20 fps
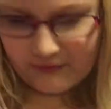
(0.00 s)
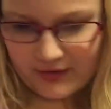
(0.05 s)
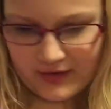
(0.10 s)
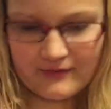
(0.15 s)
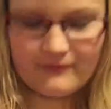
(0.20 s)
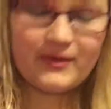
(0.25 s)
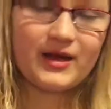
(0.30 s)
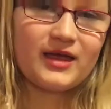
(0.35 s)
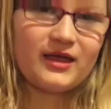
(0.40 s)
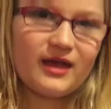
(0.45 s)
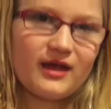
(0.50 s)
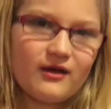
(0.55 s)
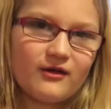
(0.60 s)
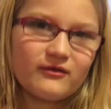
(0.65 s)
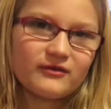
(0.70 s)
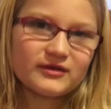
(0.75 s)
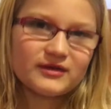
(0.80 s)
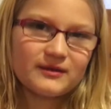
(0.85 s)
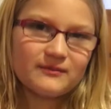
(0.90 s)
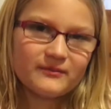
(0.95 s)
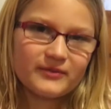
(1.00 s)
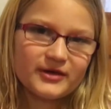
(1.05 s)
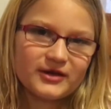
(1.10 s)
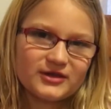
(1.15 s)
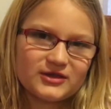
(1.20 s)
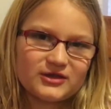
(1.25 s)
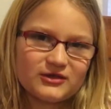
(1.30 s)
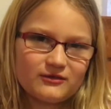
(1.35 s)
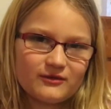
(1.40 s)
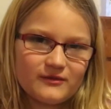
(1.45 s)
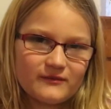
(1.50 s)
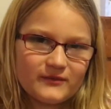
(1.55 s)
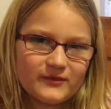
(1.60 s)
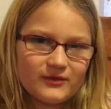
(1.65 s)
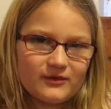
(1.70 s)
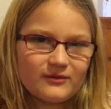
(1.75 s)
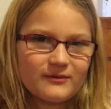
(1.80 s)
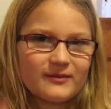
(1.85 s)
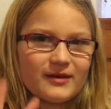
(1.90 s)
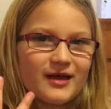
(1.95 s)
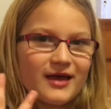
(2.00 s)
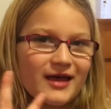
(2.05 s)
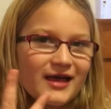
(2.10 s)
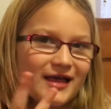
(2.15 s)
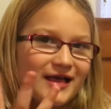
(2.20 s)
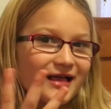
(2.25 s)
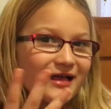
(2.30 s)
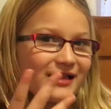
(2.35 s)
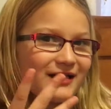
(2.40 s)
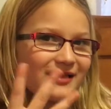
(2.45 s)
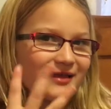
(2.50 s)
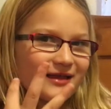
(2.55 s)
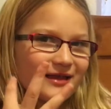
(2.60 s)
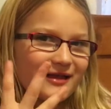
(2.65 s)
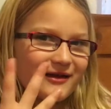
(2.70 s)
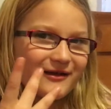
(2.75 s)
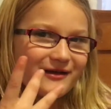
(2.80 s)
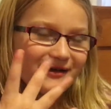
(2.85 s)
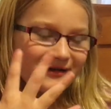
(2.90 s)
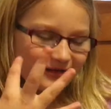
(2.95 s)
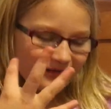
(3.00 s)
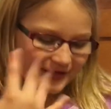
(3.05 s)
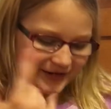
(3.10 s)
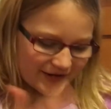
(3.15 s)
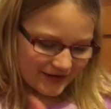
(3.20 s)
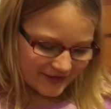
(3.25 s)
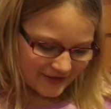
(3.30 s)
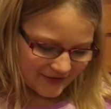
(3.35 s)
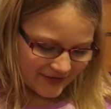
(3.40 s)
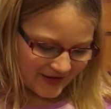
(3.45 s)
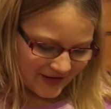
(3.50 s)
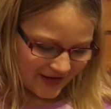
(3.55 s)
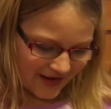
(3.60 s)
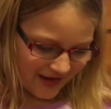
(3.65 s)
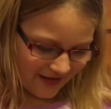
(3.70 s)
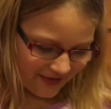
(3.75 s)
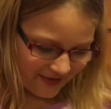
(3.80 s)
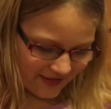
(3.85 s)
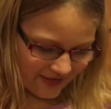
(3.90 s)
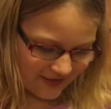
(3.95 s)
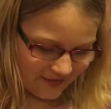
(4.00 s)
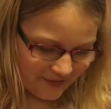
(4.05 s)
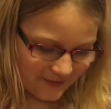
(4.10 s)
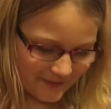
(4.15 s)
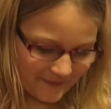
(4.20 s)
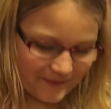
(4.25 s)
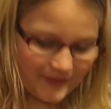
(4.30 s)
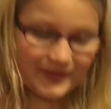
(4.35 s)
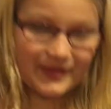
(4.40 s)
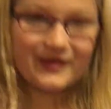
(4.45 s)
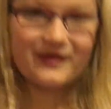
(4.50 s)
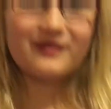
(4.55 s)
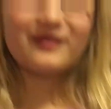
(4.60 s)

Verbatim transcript: three of my nails and put two of them glittery. I like how they really